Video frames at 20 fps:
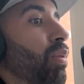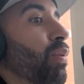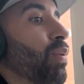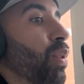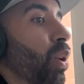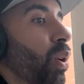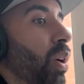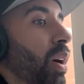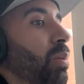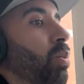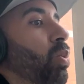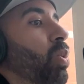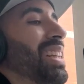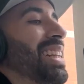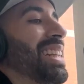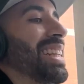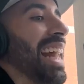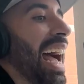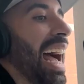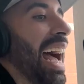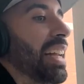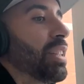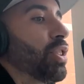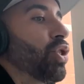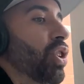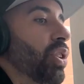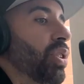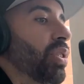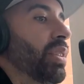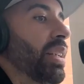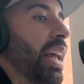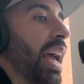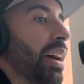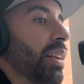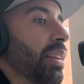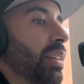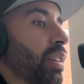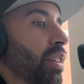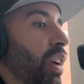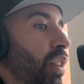Floyd will not turn
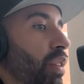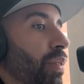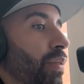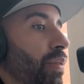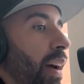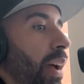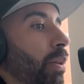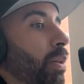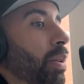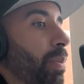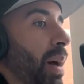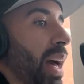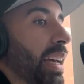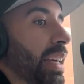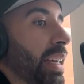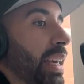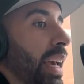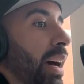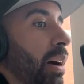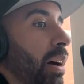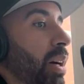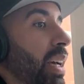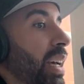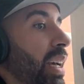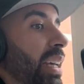down another fight with Pacquiao.